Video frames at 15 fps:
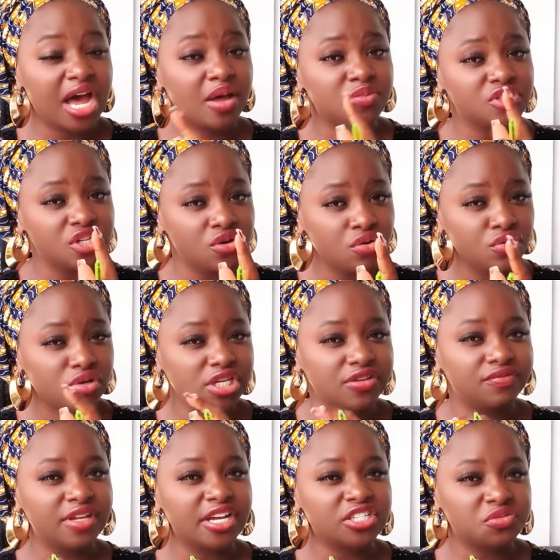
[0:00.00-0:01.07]
I'm still going to
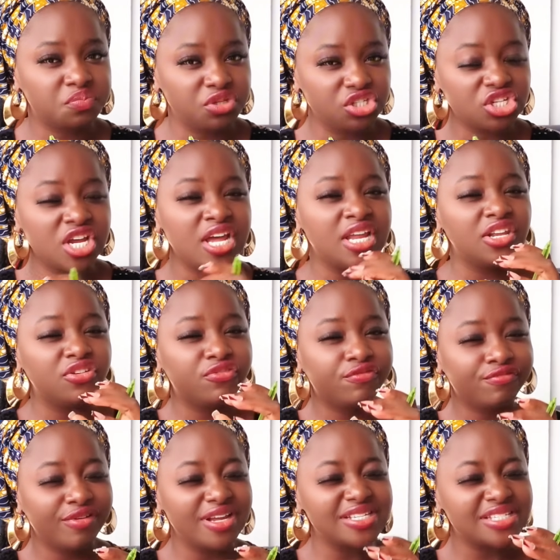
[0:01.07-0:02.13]
leave that speech. The
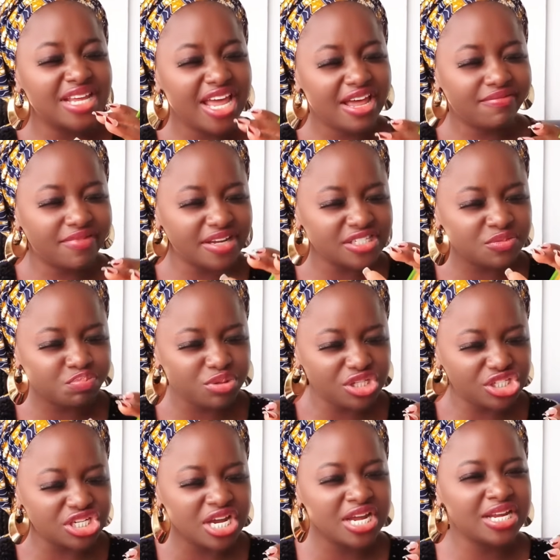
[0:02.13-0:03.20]
first ever
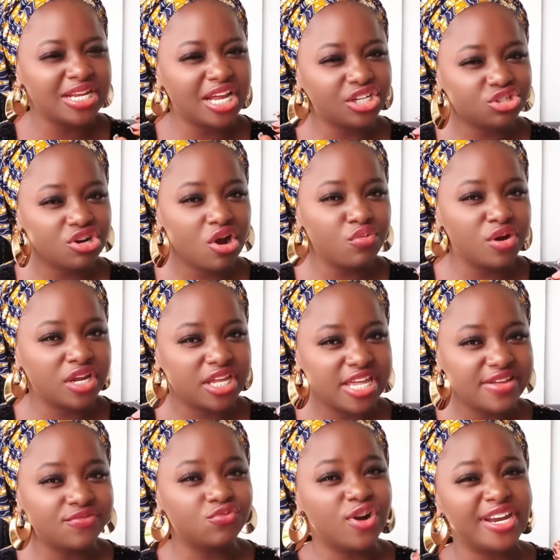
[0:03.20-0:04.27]
speech that Traore
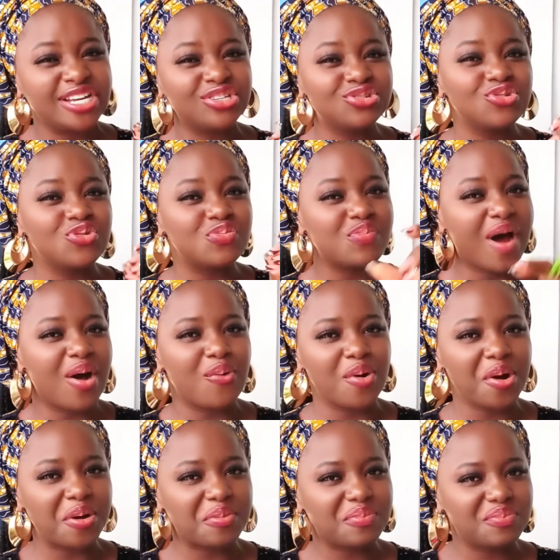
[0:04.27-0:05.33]
gave when he took
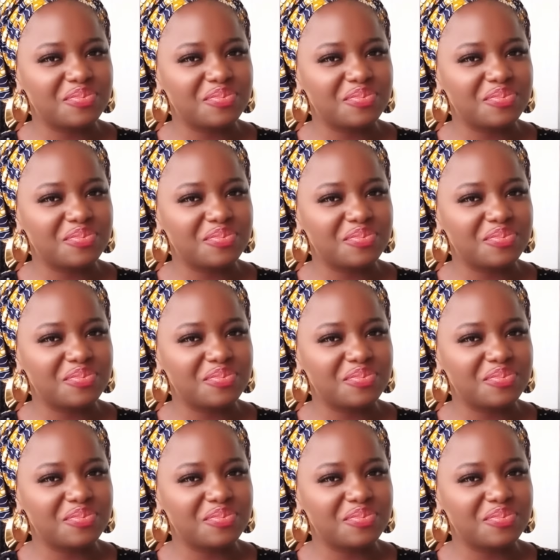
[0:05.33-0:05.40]
power.